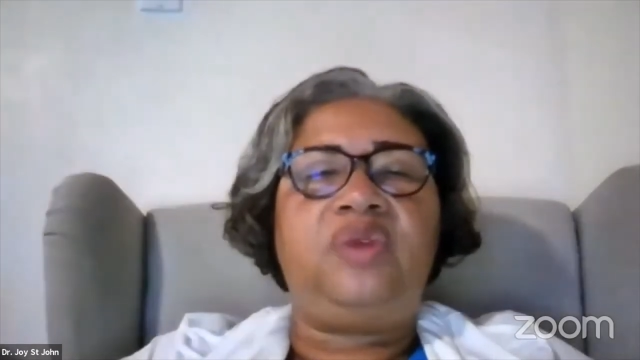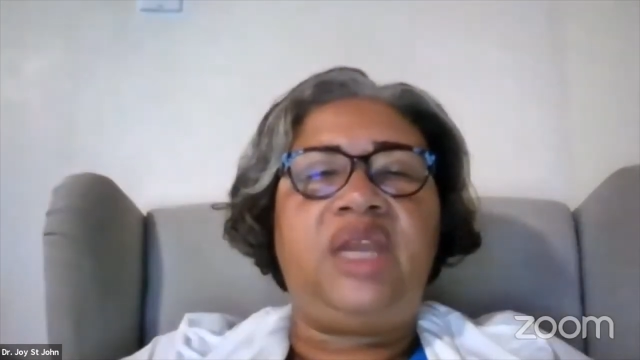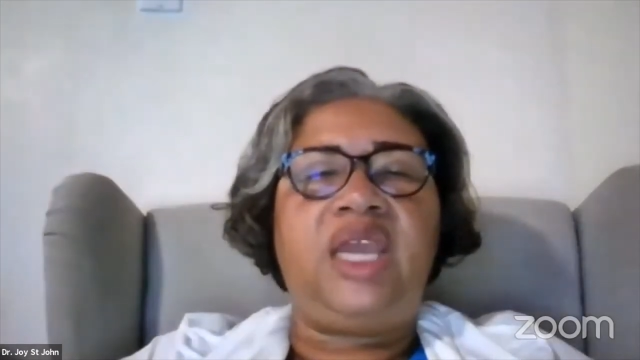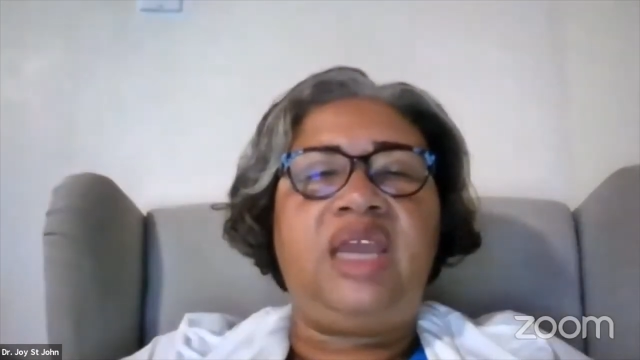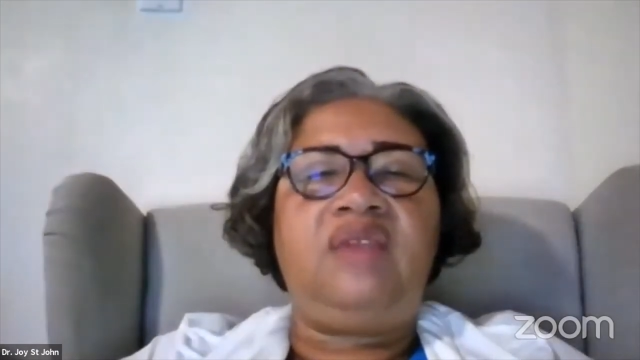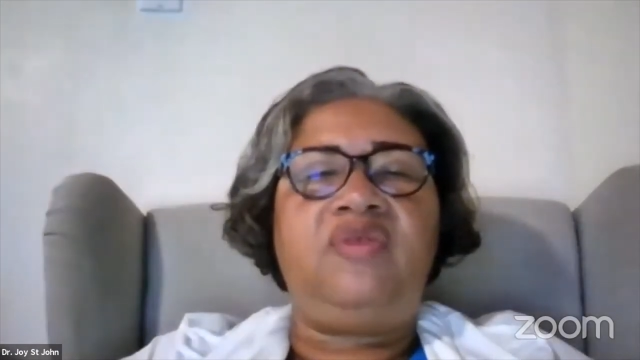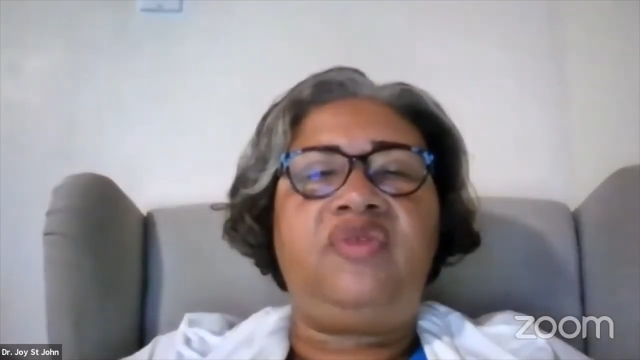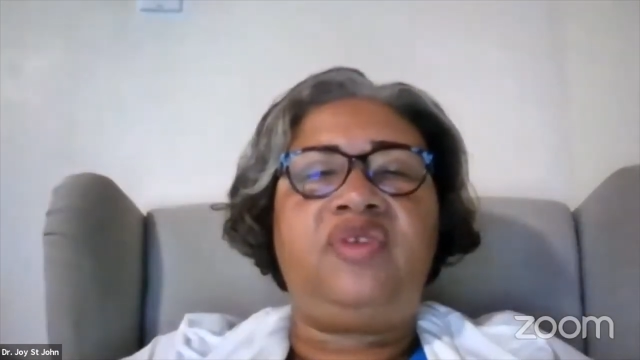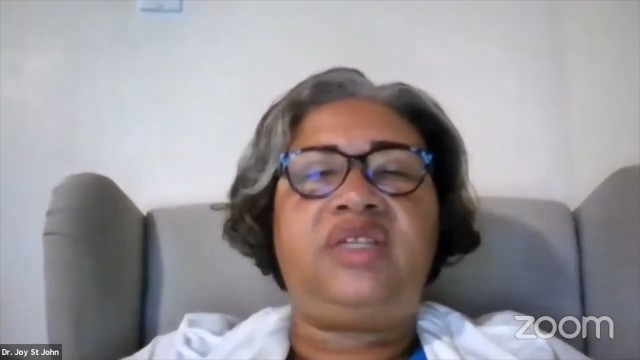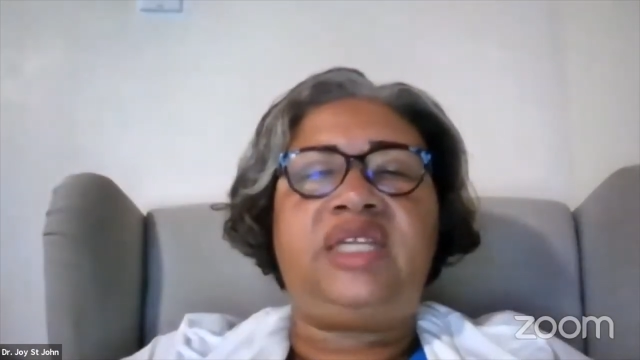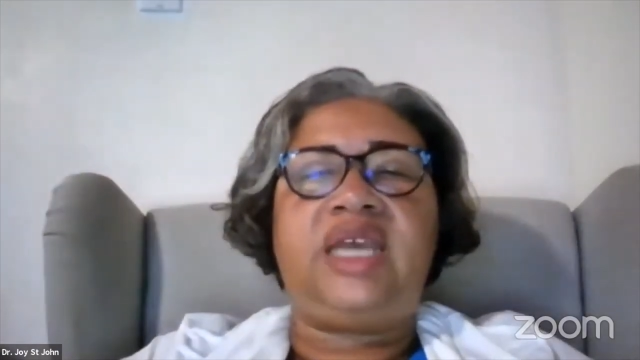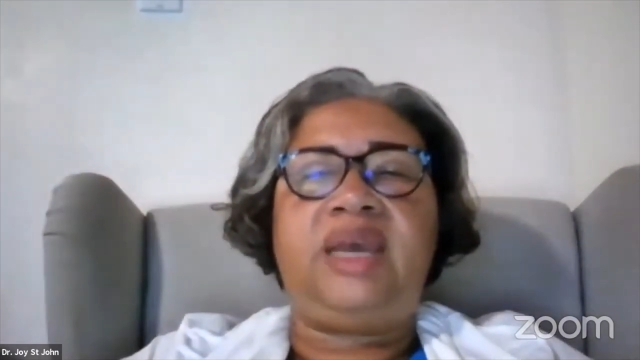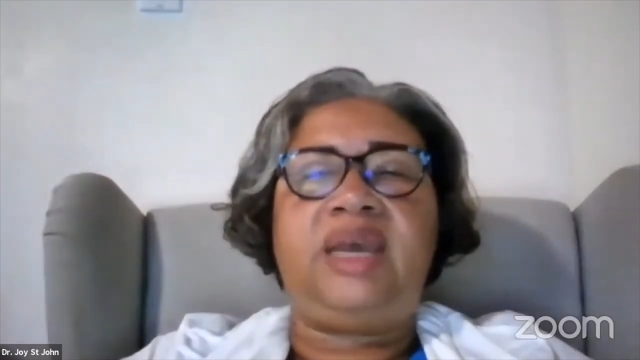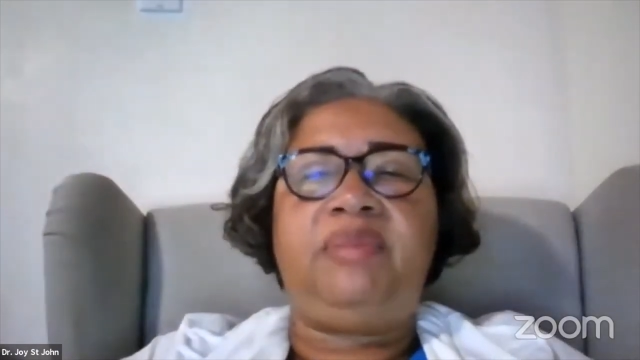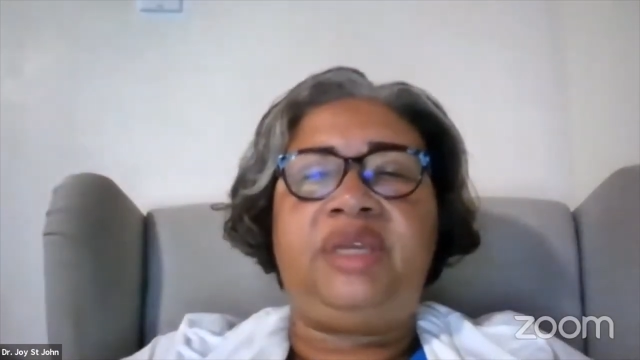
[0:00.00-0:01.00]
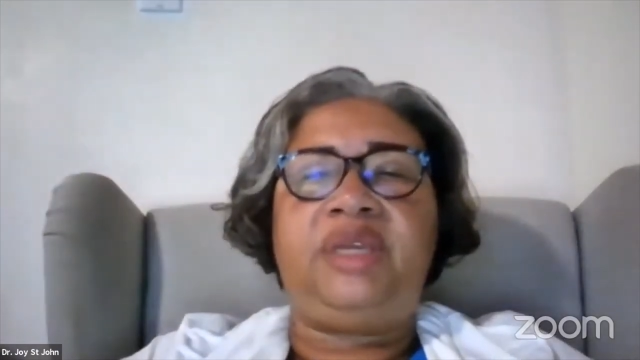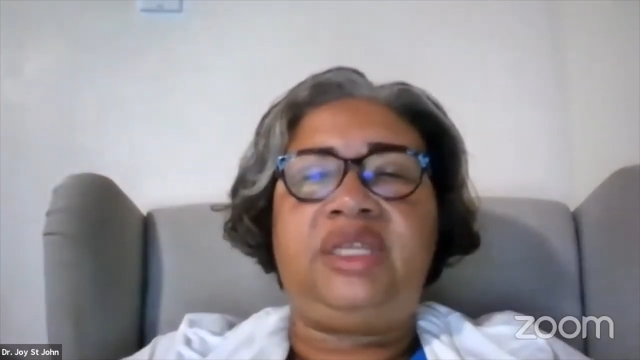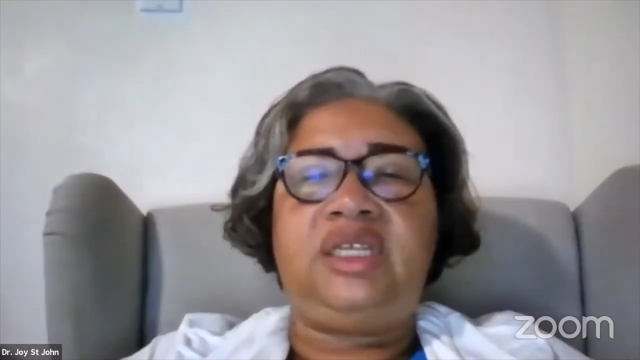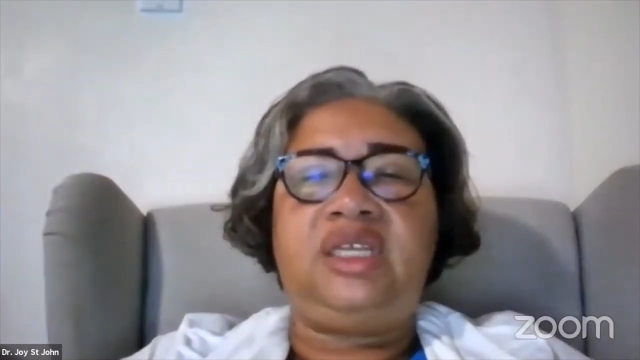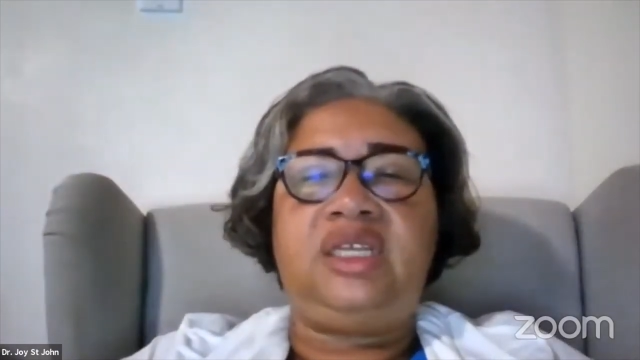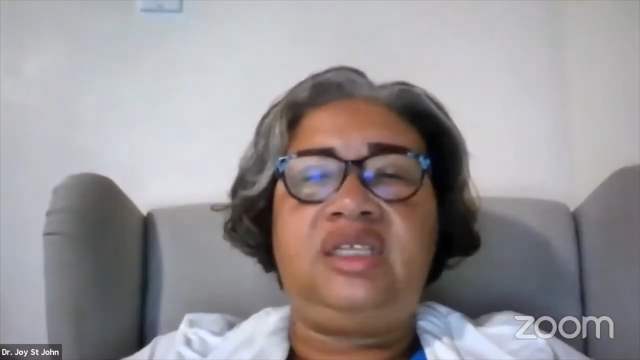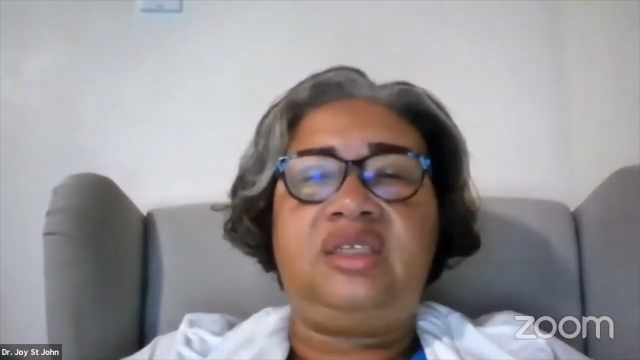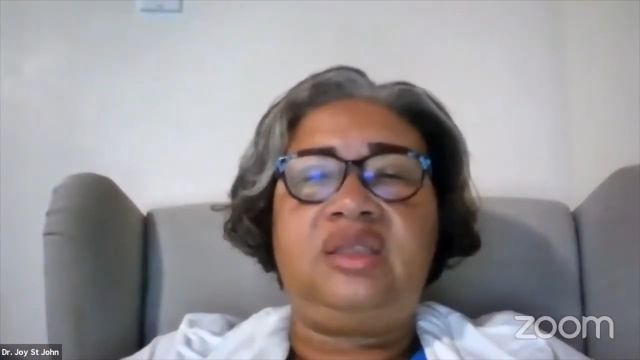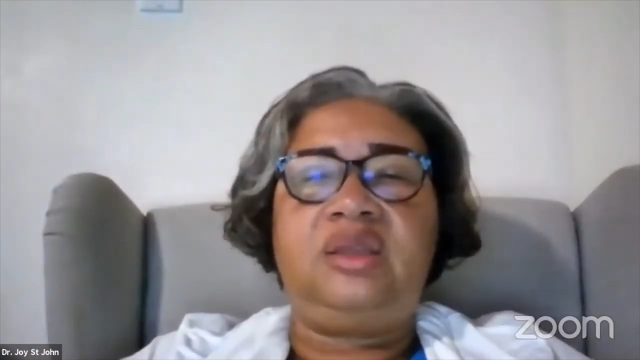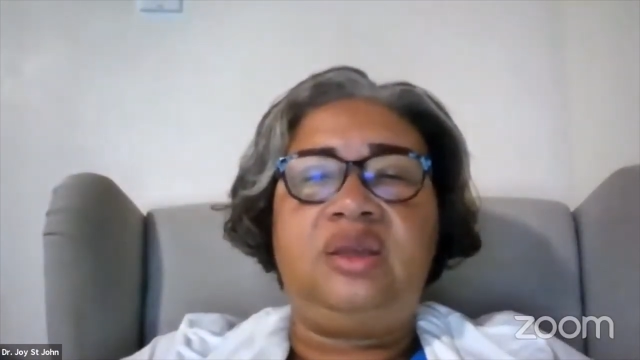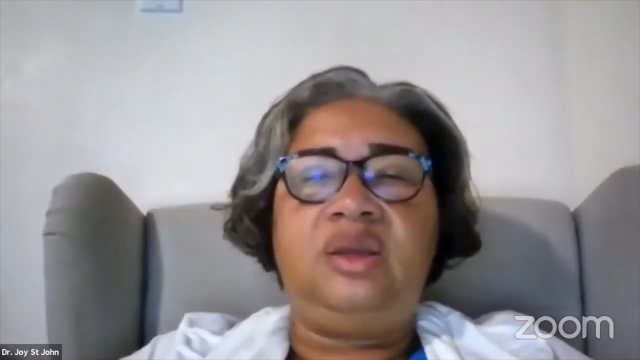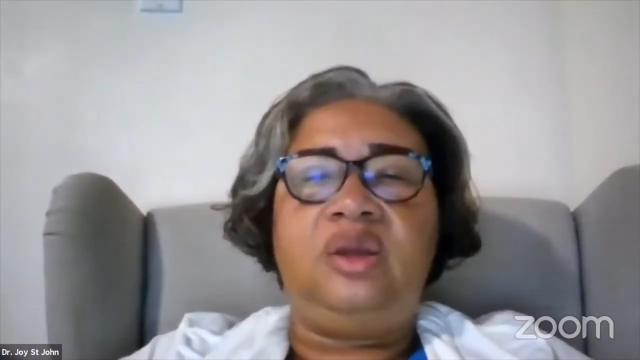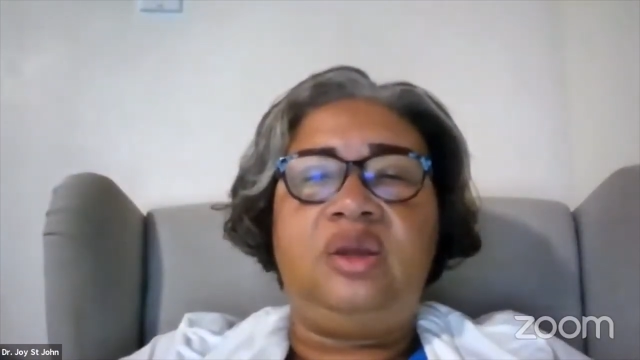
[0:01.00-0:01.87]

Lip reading: rate for diabetes